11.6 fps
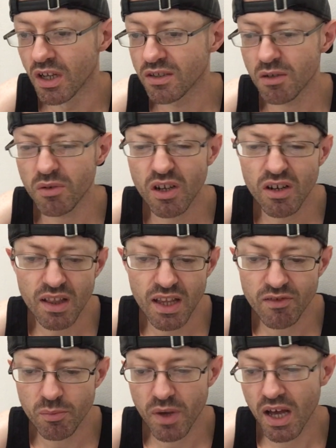Don't want to go to the
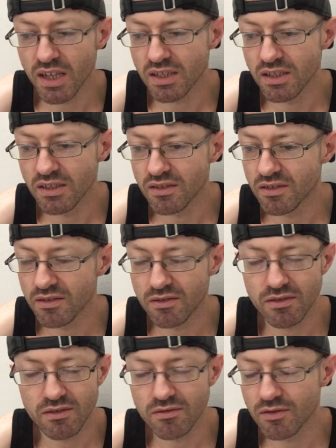leather party. It's
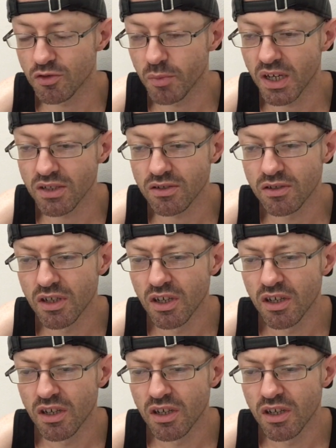just too much.